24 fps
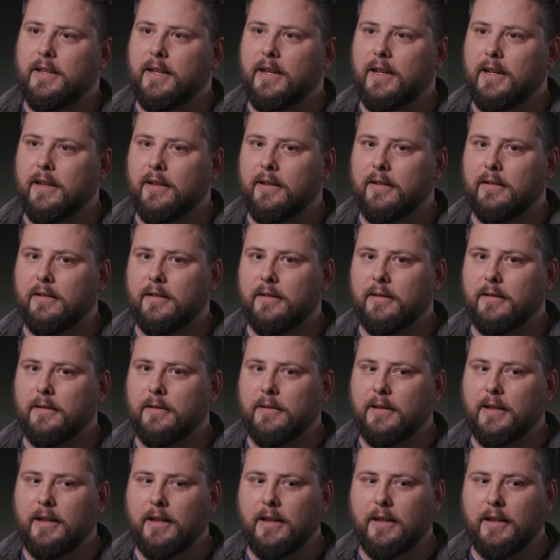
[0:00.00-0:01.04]
and
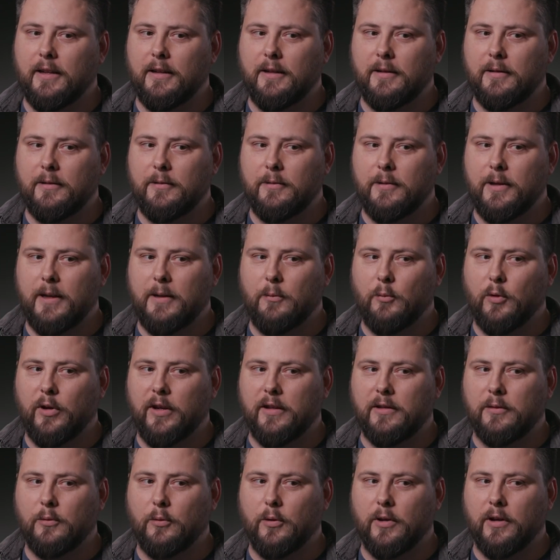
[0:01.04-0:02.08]
uh, and and
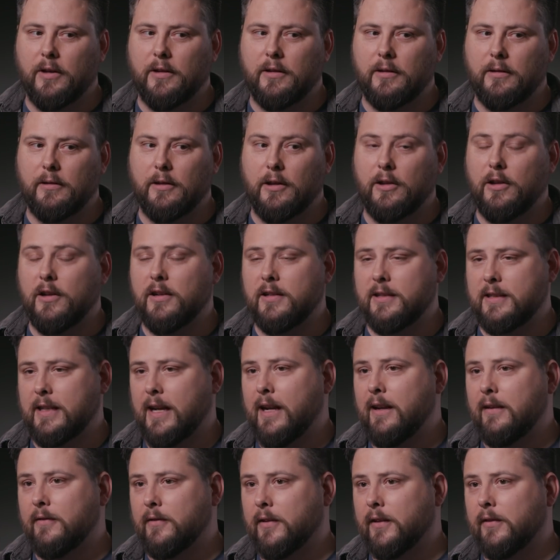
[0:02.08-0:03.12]
wanting to work
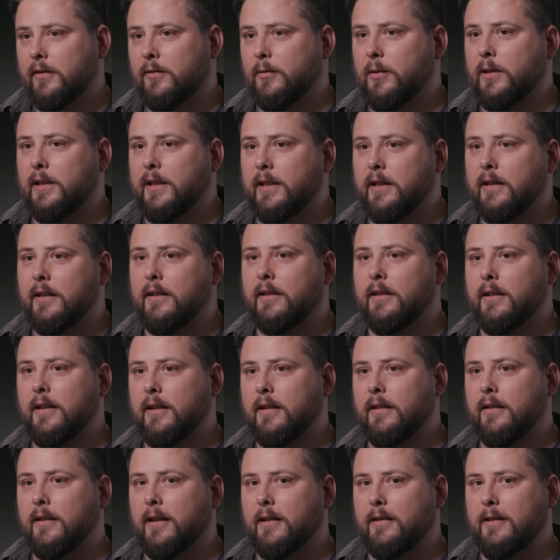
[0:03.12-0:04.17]
alongside of us, really. And
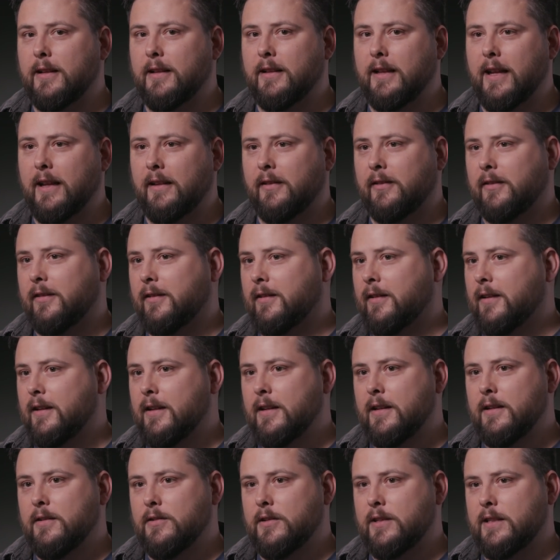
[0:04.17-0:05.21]
and I think that's
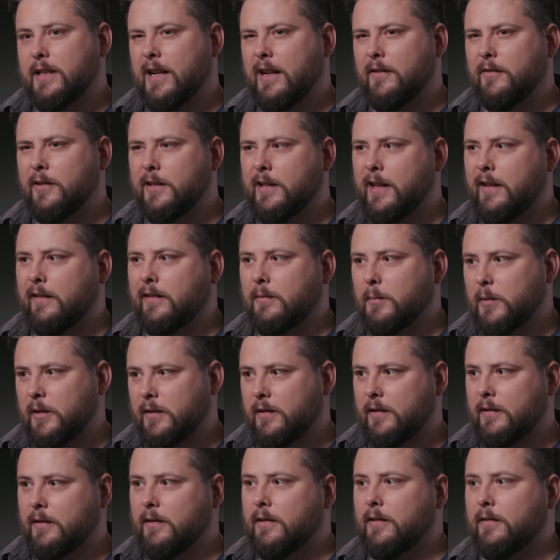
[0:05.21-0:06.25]
just kind of a
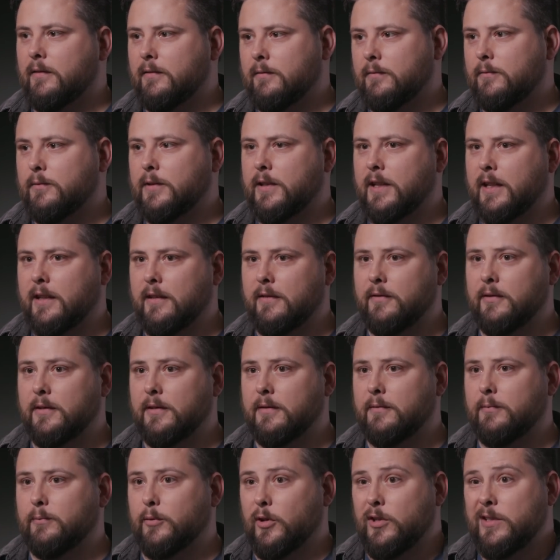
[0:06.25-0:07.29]
testament to you know kind of
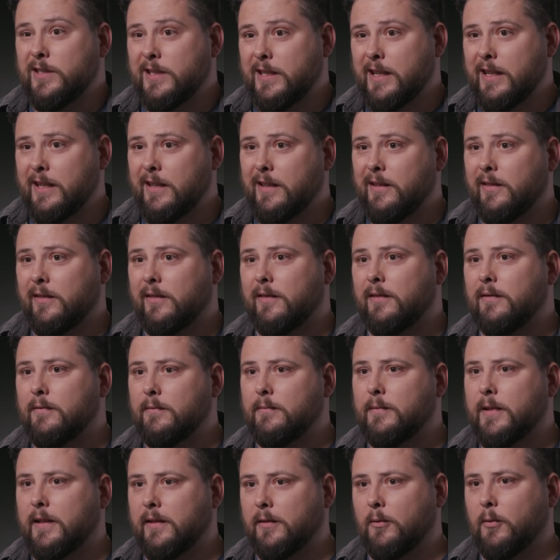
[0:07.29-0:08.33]
a person he is
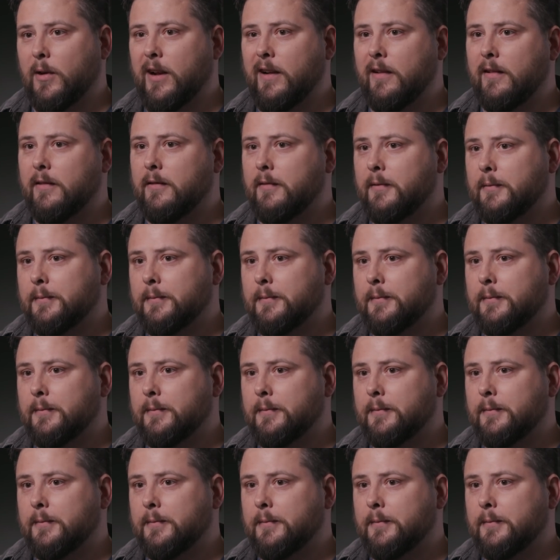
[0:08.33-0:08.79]
as a writer.